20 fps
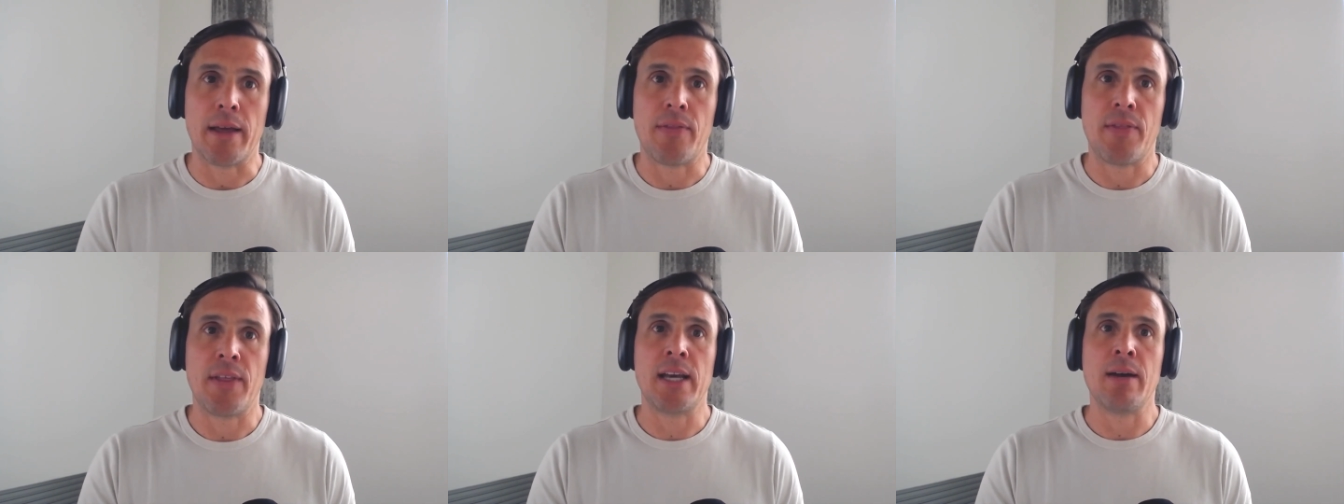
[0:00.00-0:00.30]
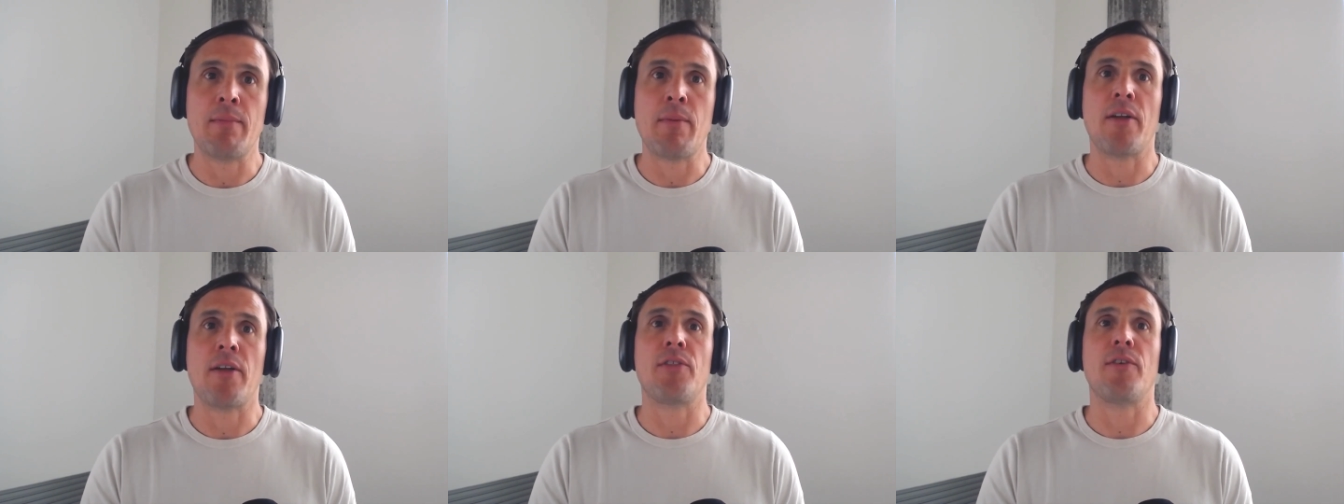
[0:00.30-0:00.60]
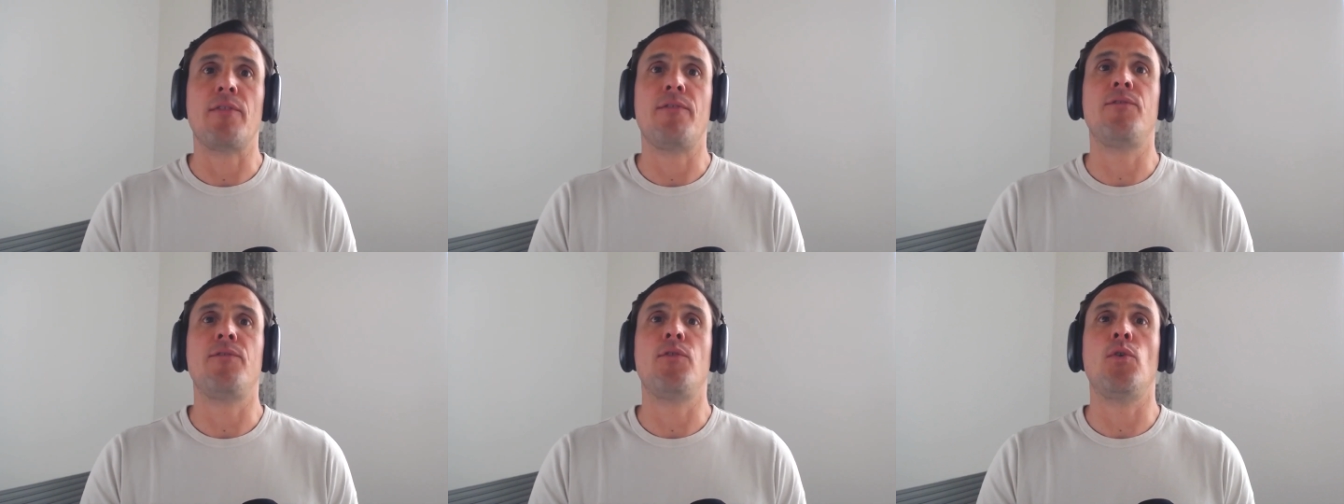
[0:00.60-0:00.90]
Think about
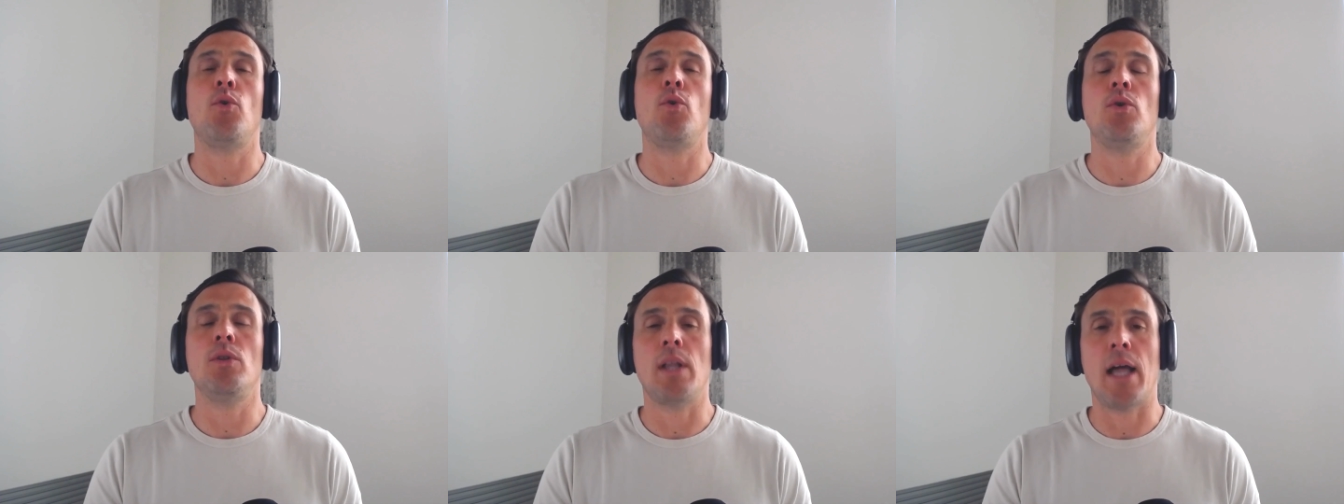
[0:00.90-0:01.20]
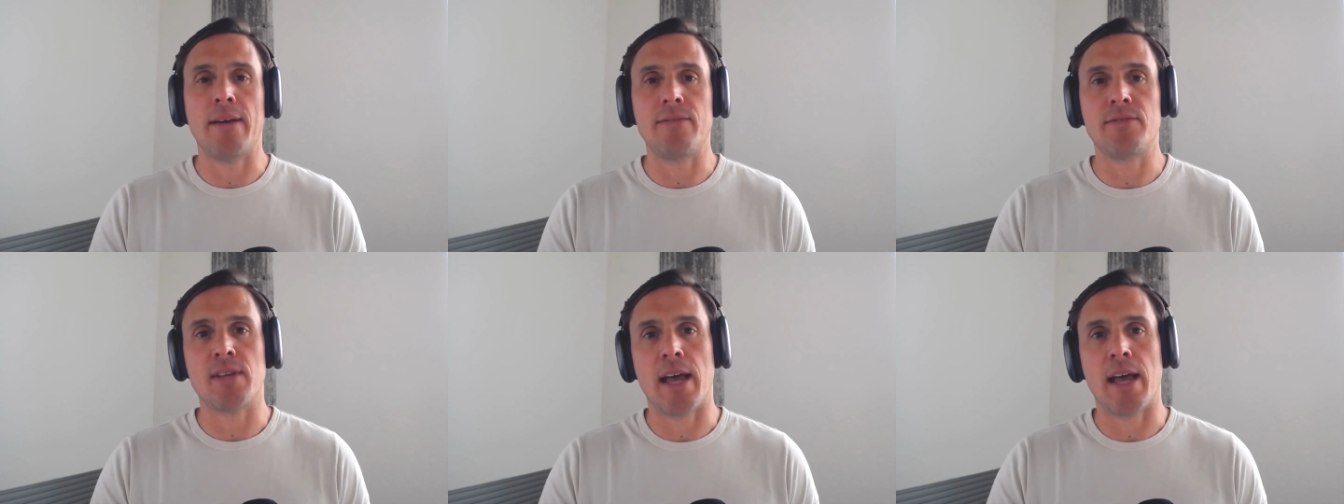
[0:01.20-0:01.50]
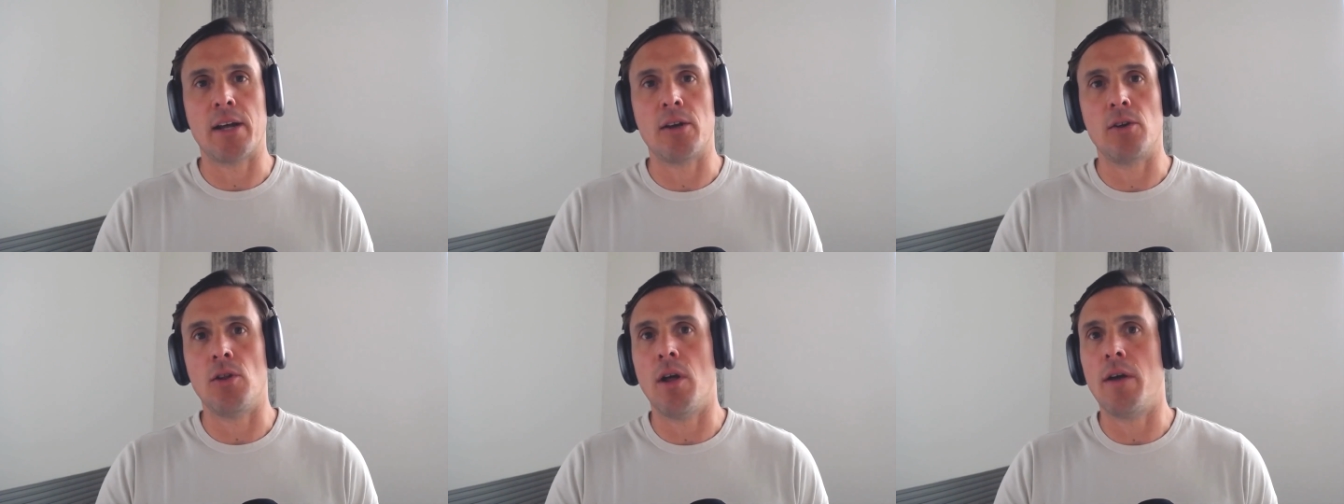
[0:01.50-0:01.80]
the full life
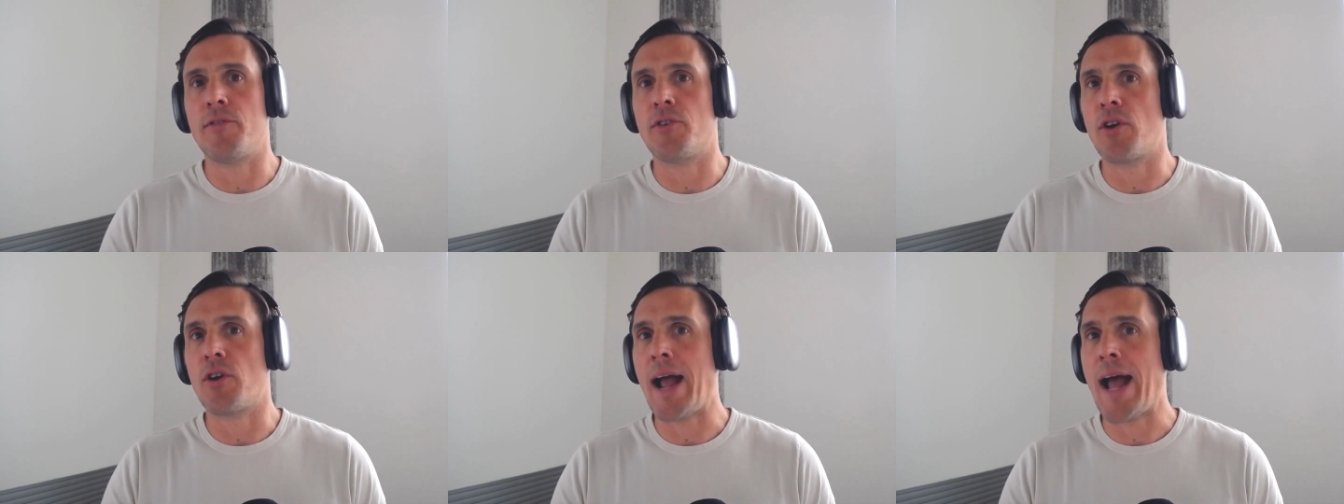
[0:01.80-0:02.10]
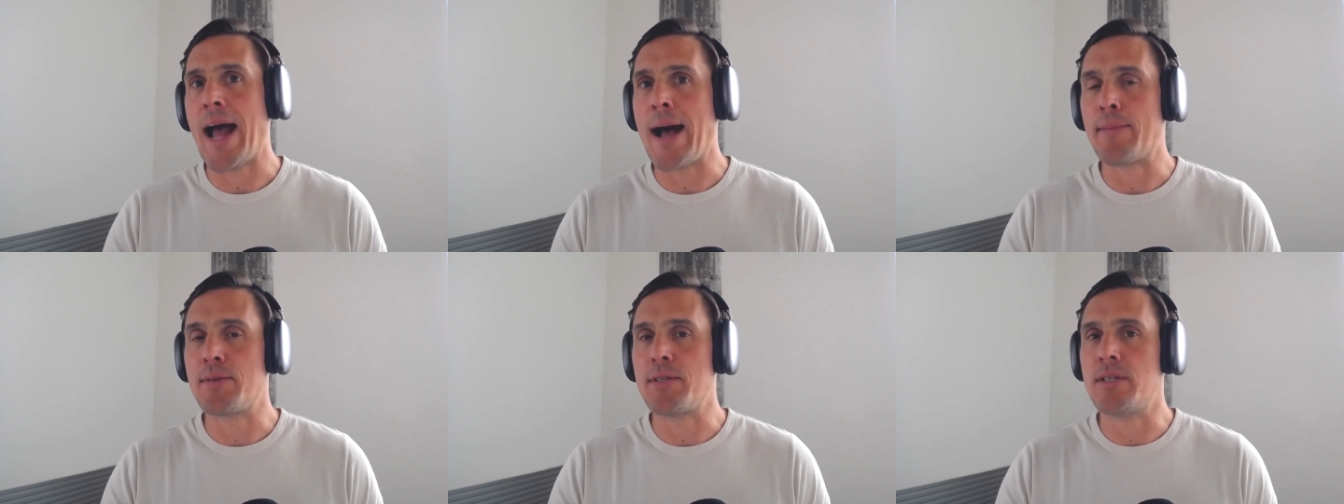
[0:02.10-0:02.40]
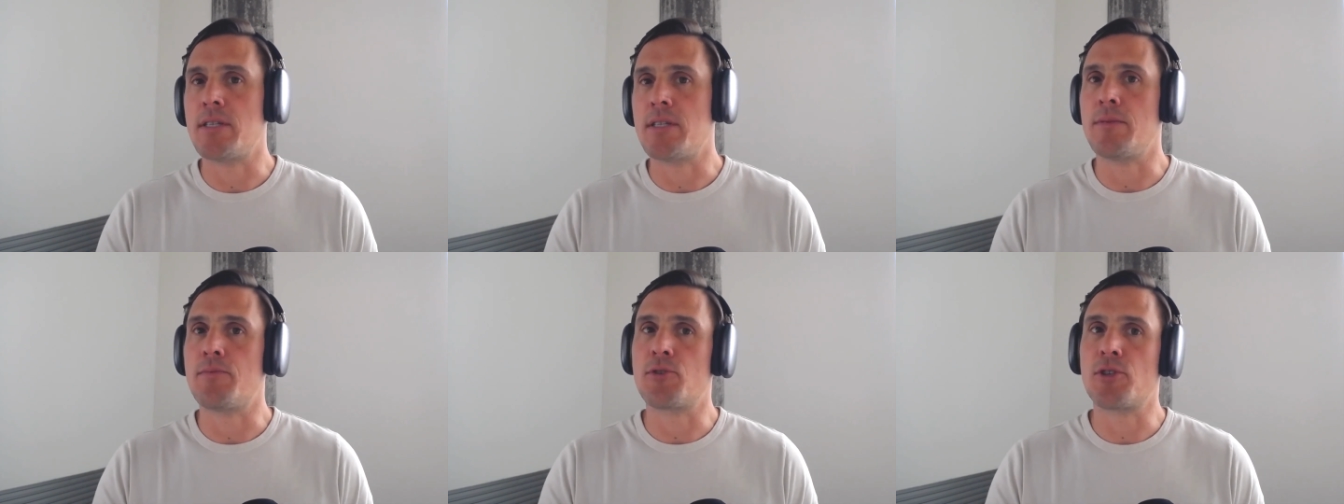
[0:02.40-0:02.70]
cycle of your apps
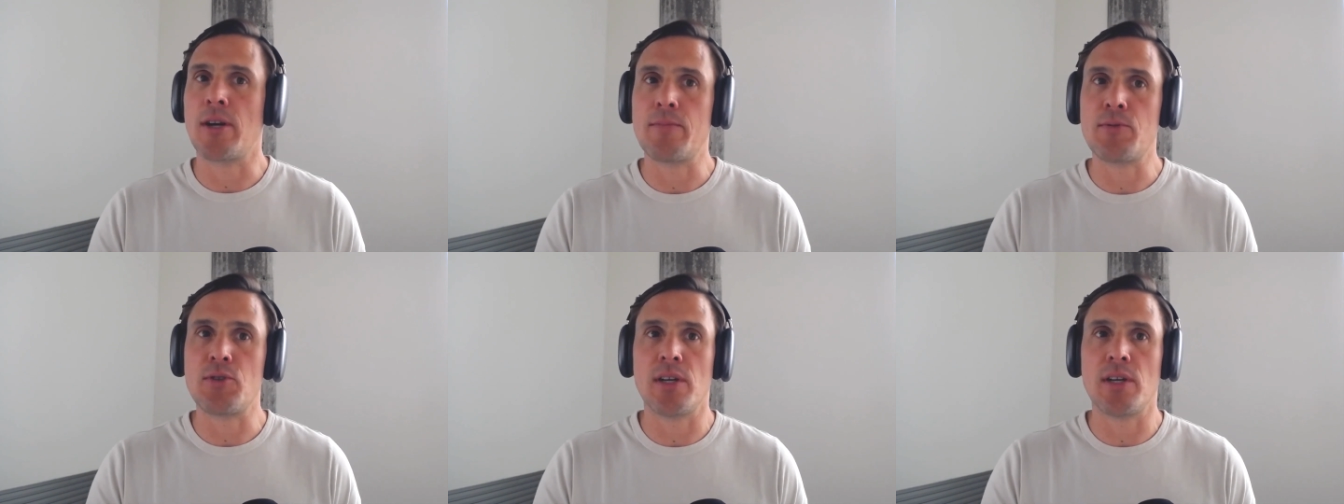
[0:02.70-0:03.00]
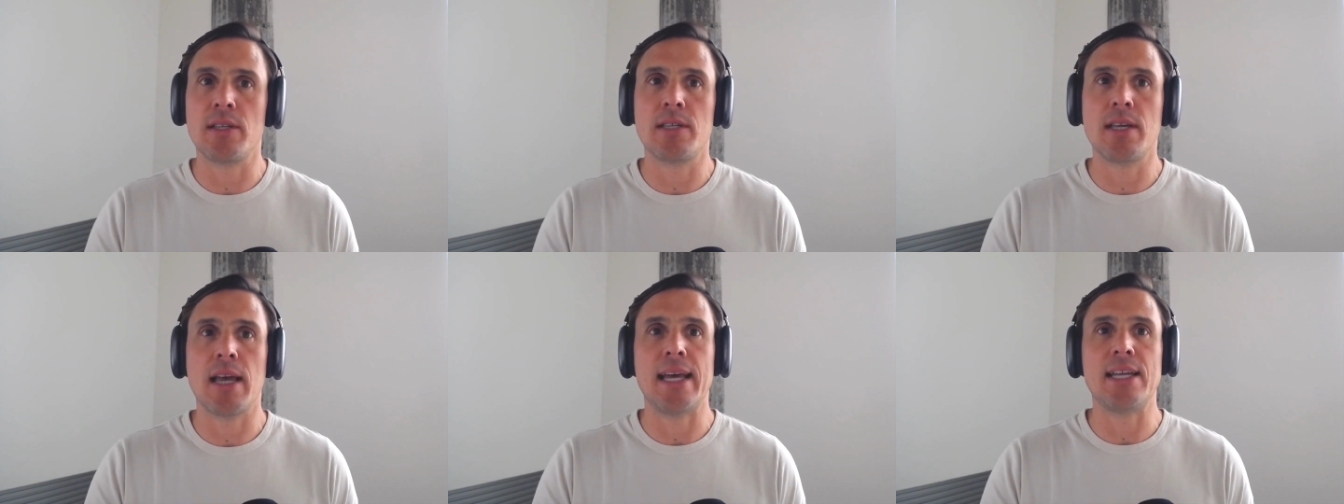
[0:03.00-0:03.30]
and subscriptions